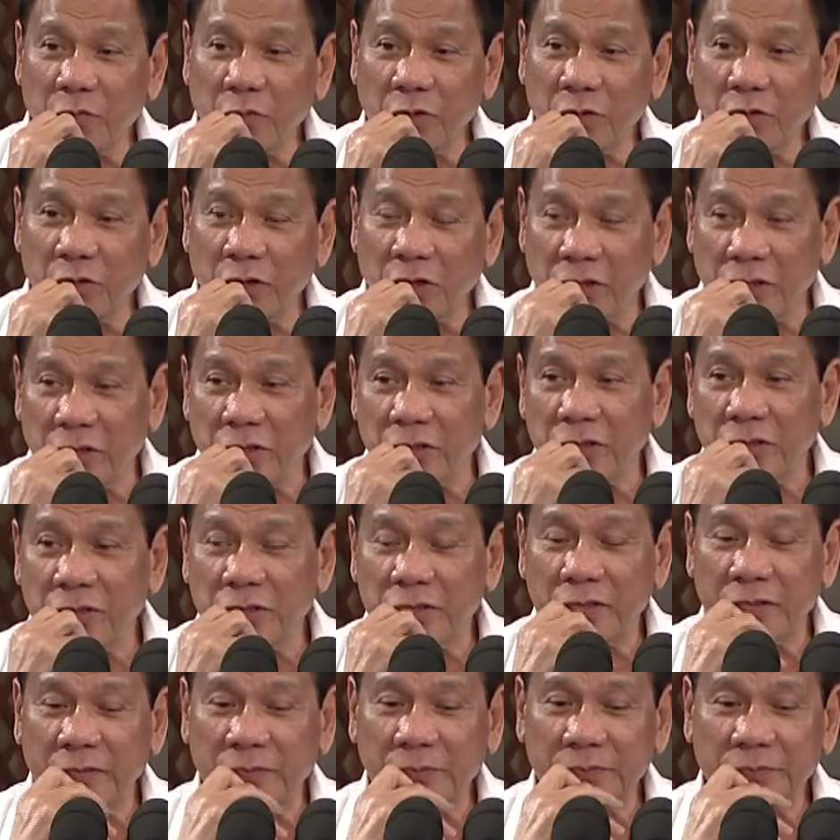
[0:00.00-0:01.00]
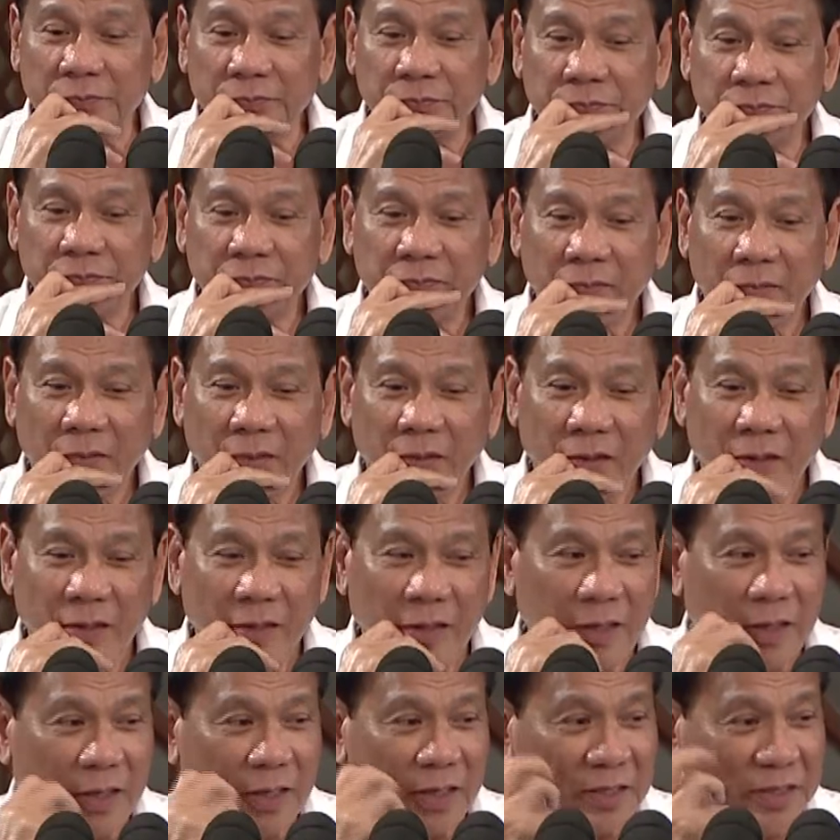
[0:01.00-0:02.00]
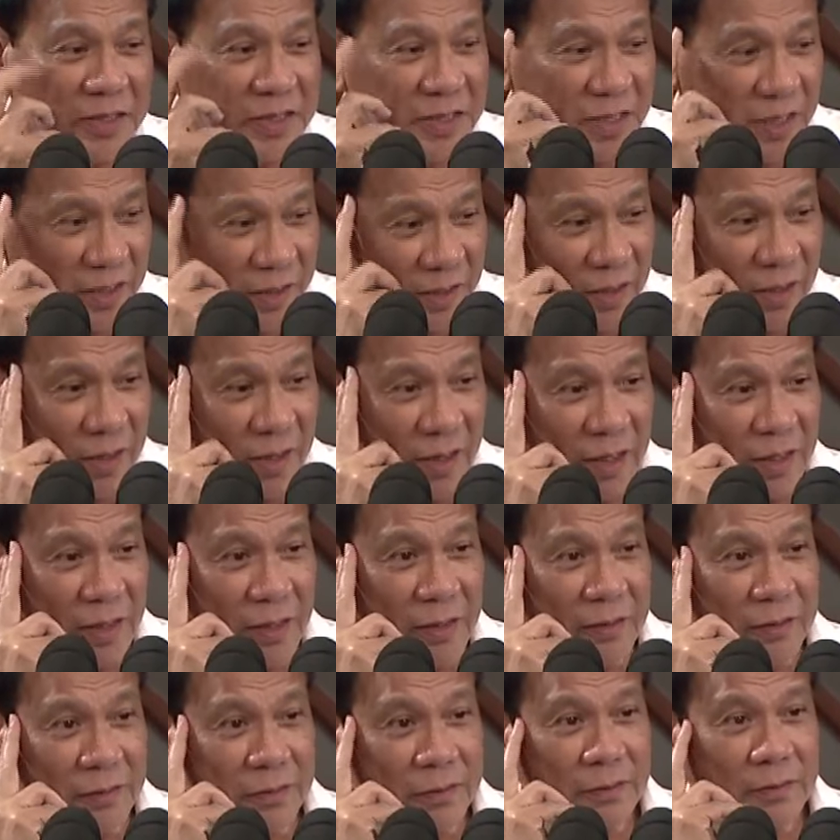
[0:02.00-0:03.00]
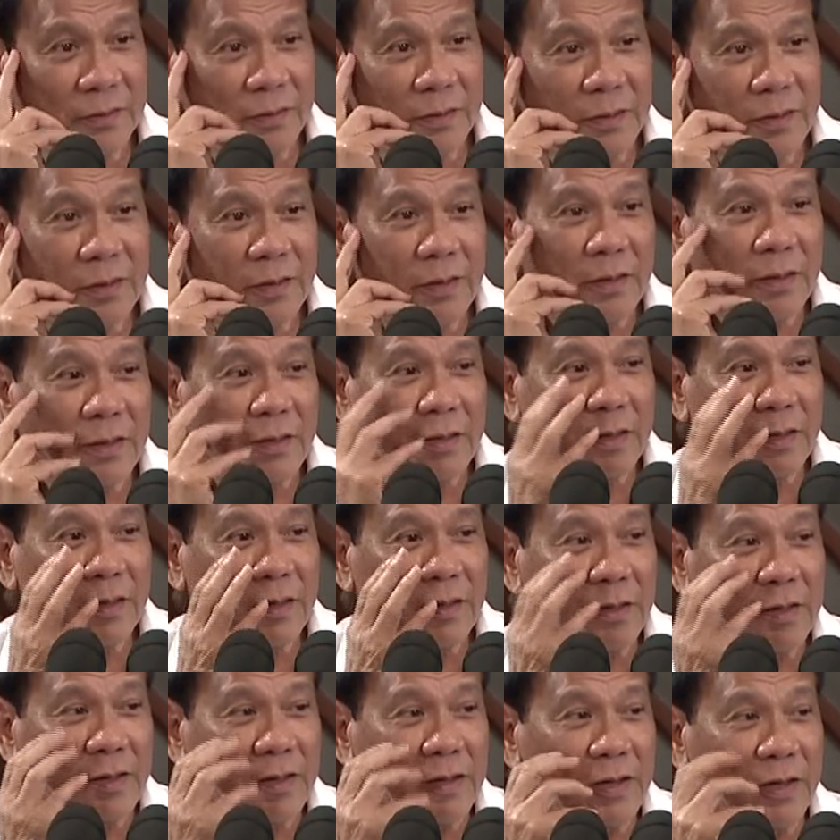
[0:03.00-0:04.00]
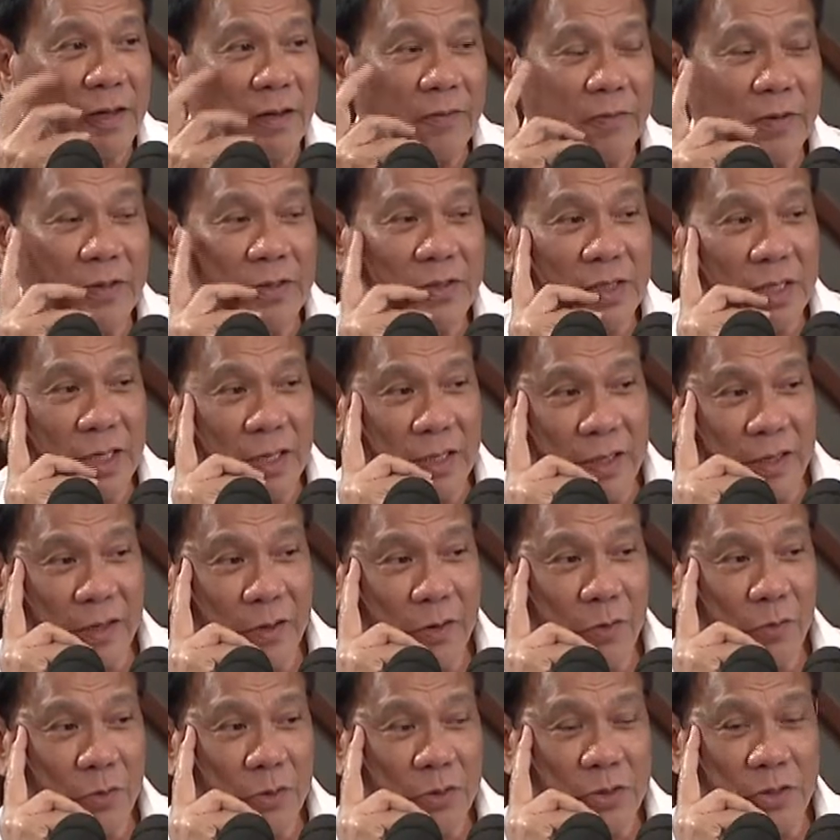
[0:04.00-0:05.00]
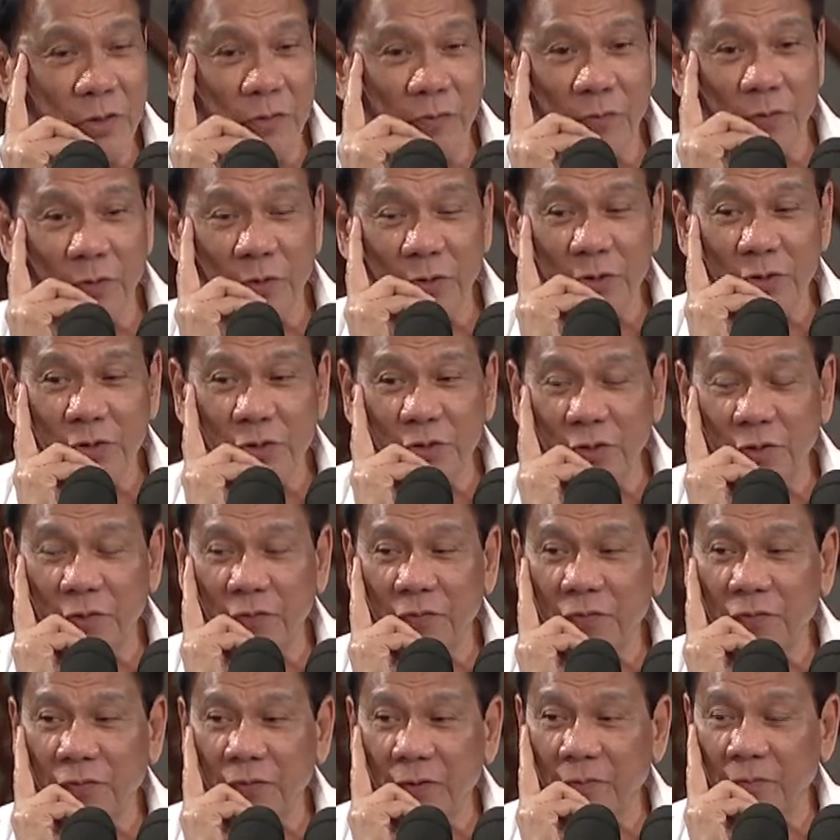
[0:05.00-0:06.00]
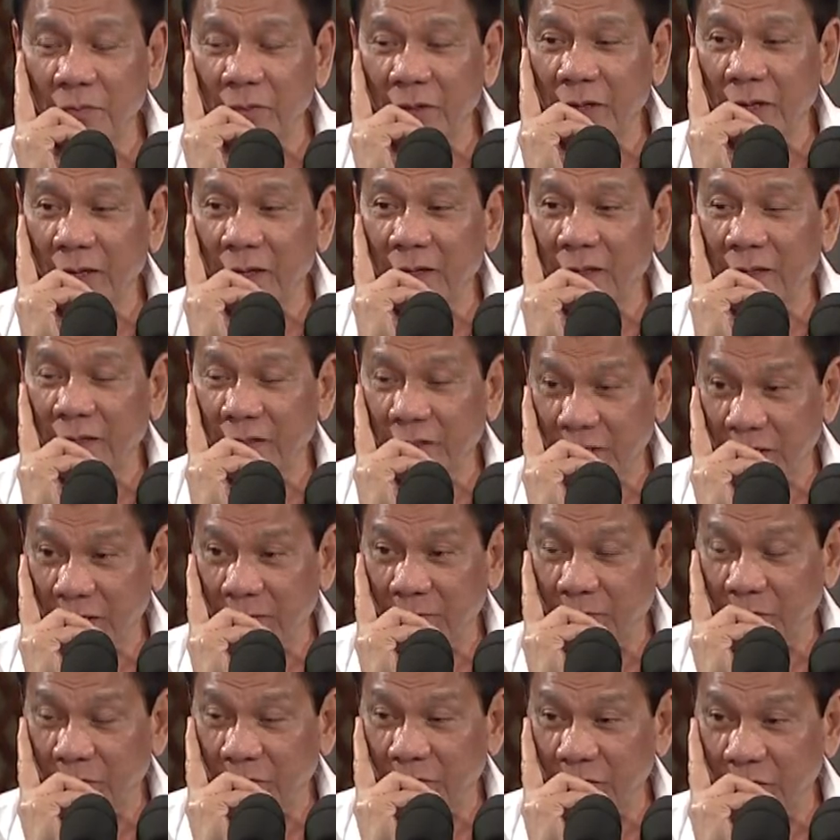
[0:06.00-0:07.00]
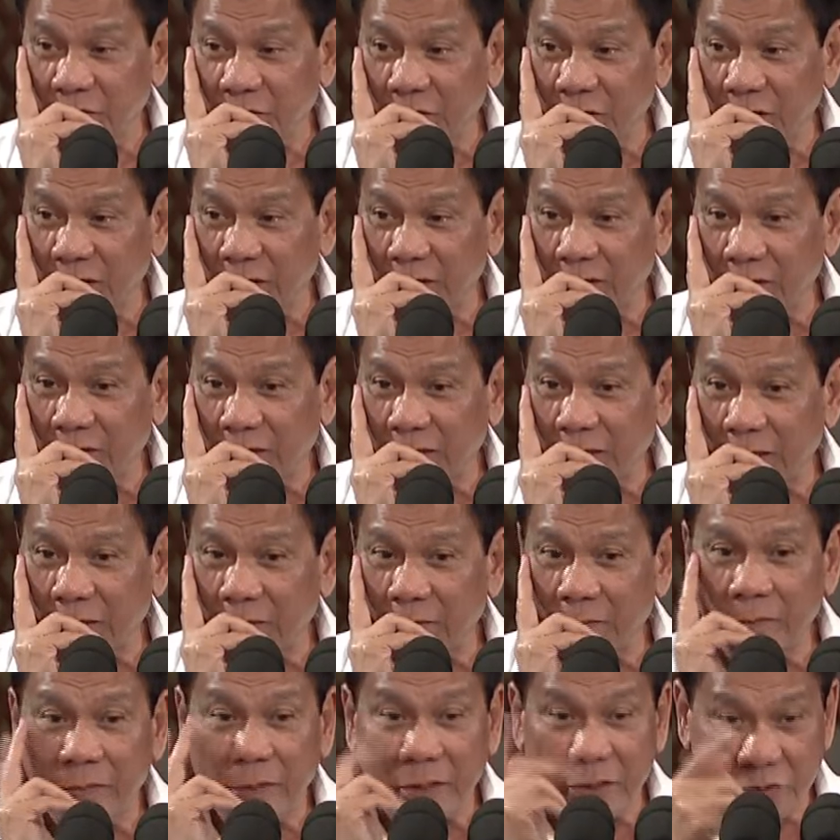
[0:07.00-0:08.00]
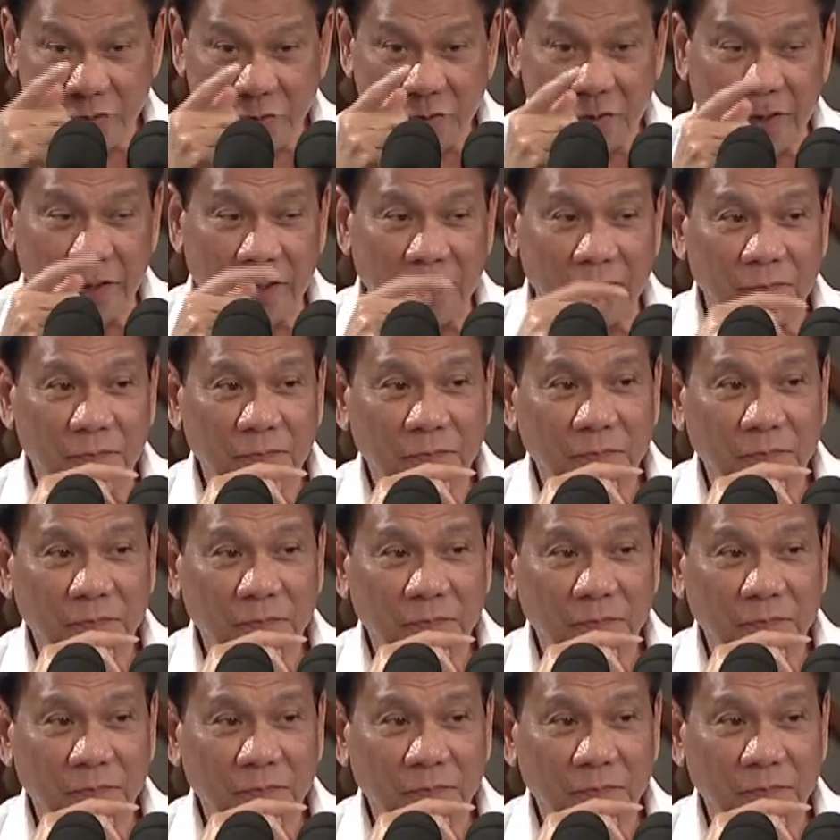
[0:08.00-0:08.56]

with honors. And sadly, even Sunny, who was the voice of America champion during our time, national,